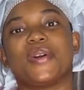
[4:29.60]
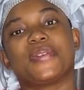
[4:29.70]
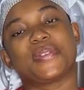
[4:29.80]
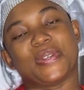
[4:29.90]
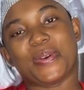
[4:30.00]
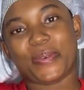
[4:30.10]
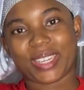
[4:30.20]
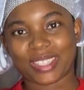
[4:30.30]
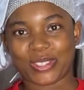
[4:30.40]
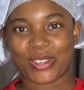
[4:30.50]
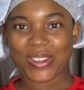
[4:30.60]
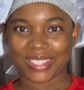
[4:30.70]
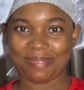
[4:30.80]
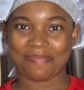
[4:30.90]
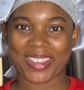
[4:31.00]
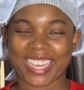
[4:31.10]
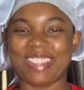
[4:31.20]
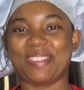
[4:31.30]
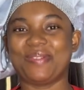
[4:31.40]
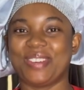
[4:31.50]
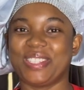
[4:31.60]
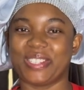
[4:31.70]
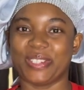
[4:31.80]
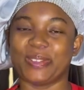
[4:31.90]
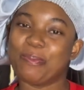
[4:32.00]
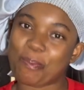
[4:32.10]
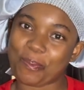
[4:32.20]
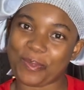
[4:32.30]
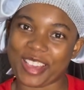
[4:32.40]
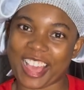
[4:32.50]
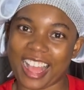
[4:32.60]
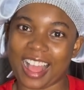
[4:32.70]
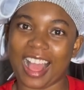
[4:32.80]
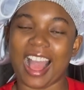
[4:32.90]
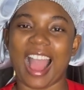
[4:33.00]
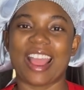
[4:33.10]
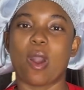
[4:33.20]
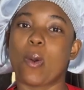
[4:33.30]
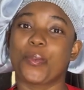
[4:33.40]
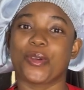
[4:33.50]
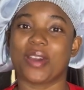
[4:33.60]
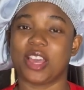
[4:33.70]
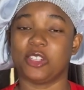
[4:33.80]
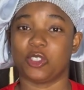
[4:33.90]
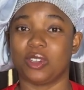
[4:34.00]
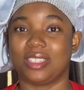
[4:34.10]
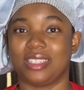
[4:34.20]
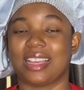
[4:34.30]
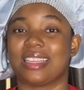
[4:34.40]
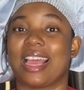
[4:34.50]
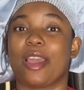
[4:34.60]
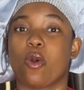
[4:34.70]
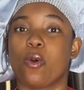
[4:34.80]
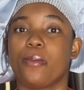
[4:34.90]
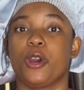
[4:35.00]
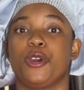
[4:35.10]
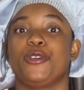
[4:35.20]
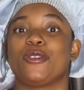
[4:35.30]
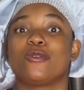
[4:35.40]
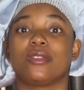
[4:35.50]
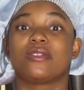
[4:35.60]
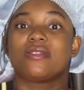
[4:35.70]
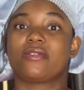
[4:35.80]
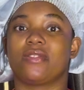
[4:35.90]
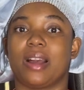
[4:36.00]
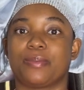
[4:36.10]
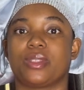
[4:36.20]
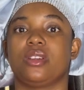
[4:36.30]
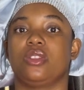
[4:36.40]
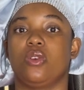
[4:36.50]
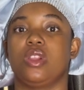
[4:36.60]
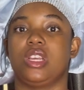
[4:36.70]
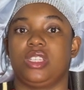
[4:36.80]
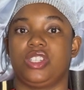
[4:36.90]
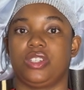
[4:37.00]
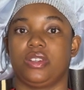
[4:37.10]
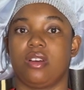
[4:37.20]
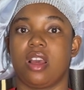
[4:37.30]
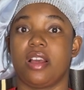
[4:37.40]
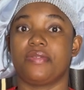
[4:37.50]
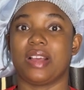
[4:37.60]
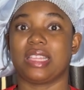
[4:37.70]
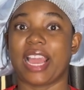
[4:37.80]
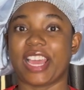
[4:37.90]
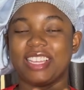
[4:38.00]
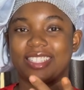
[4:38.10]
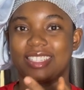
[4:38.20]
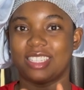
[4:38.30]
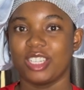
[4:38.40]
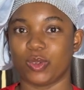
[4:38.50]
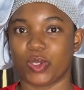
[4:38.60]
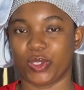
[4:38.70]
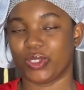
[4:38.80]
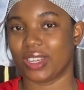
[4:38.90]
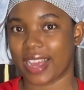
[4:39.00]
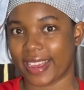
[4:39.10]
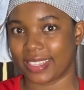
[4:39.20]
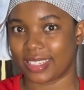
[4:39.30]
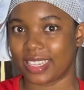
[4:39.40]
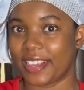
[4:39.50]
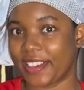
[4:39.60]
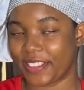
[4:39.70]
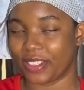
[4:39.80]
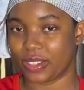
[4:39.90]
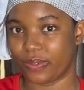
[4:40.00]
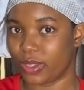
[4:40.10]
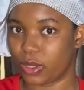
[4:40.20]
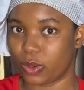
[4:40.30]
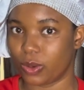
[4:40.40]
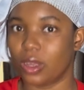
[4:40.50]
So we are done making the video. Yeah, I hope you enjoyed it, and I hope you could grasp the knowledge that I instilled on you guys in this video.